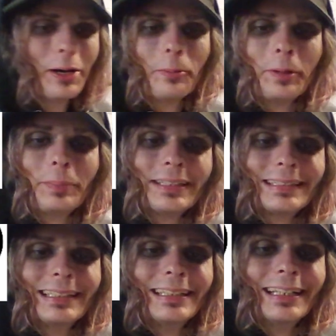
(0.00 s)

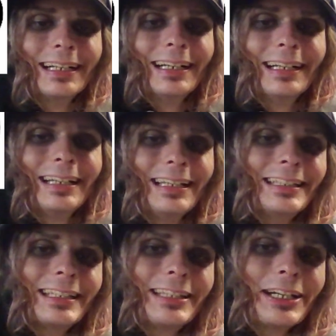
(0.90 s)
Whoopi's in the
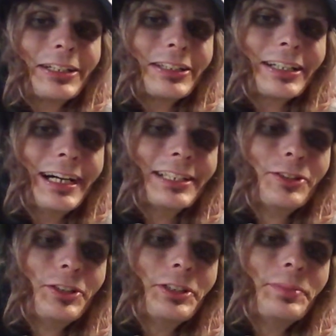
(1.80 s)
turtle
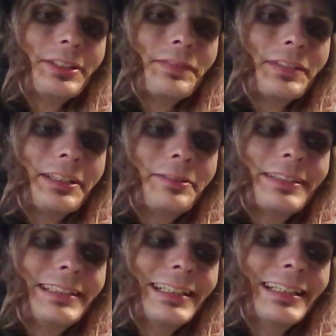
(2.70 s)
costumes, if you don't
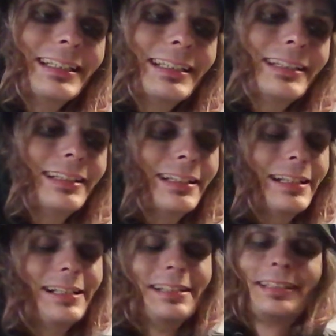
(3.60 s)
see.
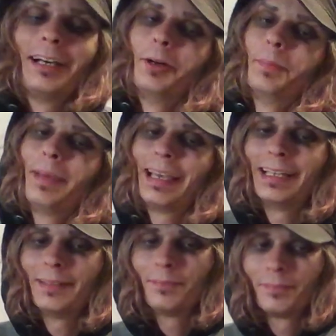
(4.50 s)
So,
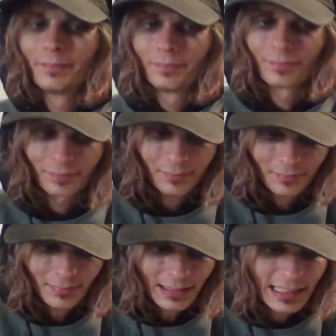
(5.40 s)
man,
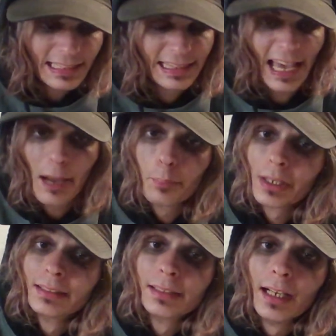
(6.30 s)
that
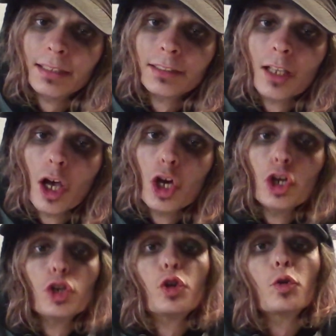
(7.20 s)
brings us
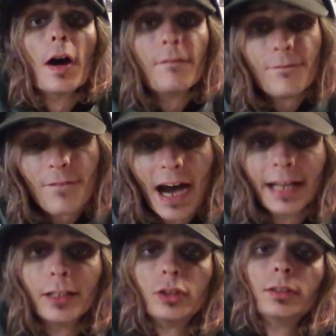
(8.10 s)
to the
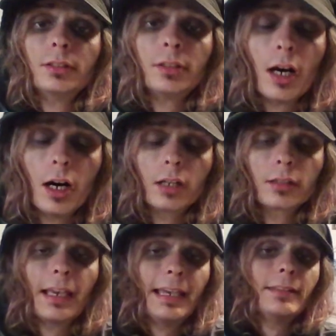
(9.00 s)
final
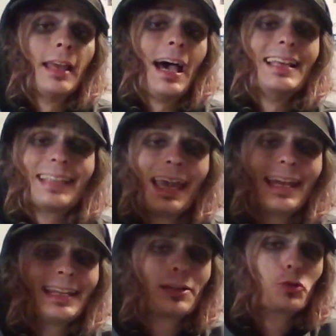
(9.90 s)
song. And as
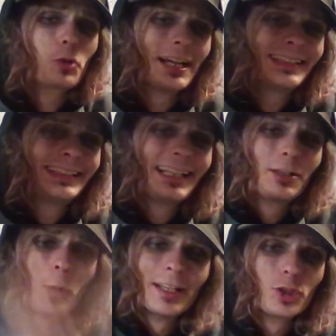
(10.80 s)
any great
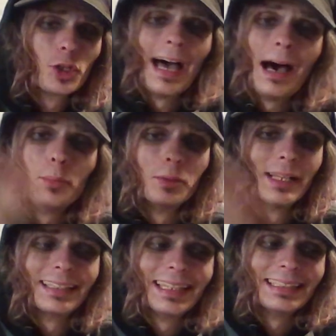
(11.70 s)
sequential album
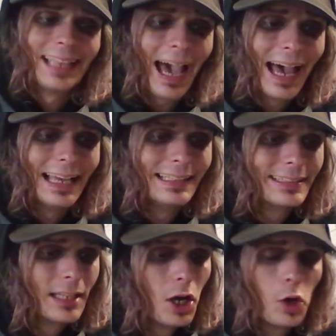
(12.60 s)
like this
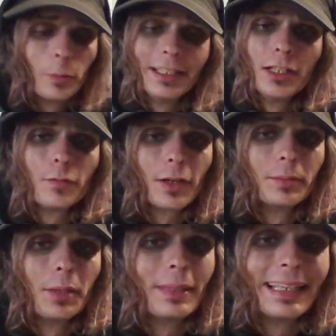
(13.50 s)
has, we knew
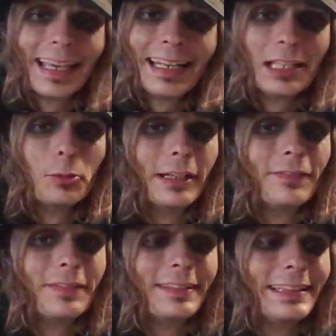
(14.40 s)
from the beginning
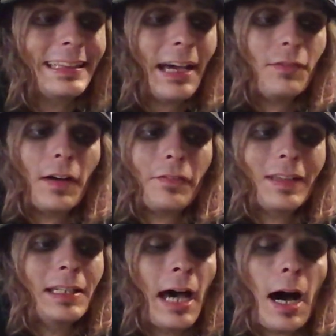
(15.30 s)
with Death of
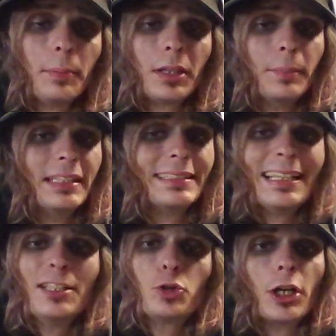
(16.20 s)
an Optimist
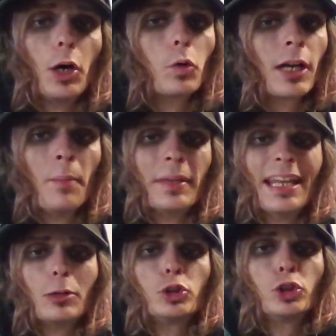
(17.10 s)
intro coming
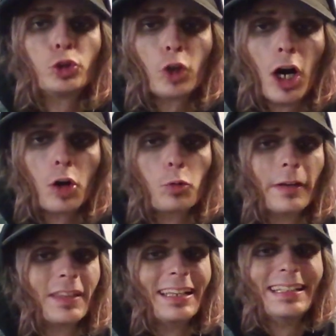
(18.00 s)
out strong
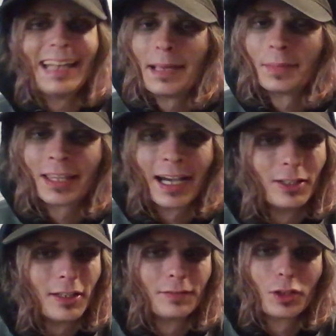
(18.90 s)
with the name
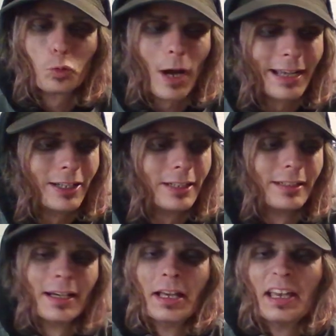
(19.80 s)
title of the
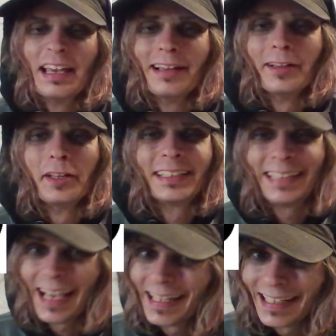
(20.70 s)
record,
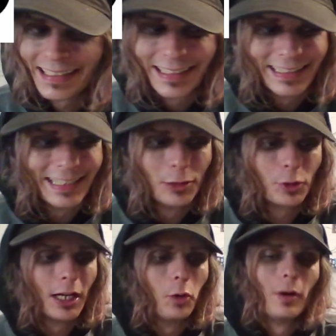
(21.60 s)
saying it's an
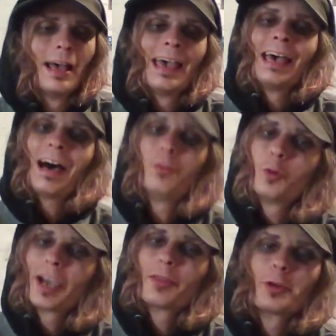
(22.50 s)
intro.
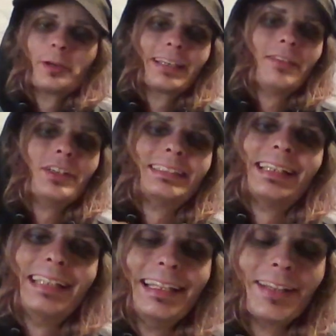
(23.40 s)
Halfway through, give us
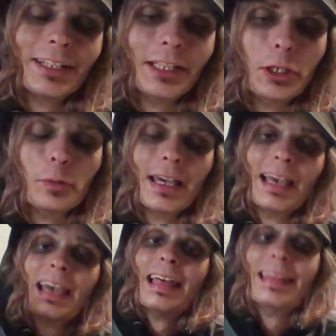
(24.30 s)
an interlude.
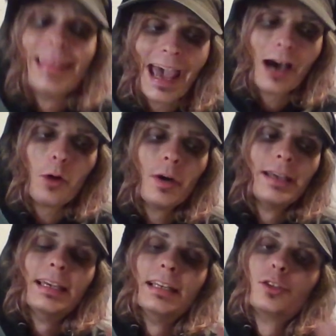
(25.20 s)
Now,
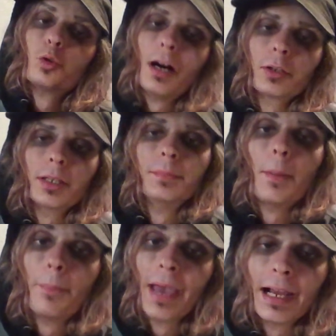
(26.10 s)
it's Welcome to
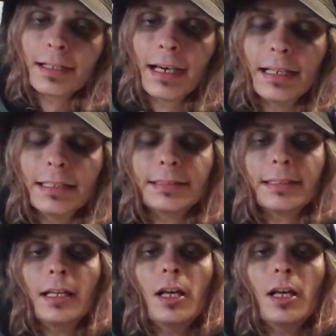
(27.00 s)
Paradise,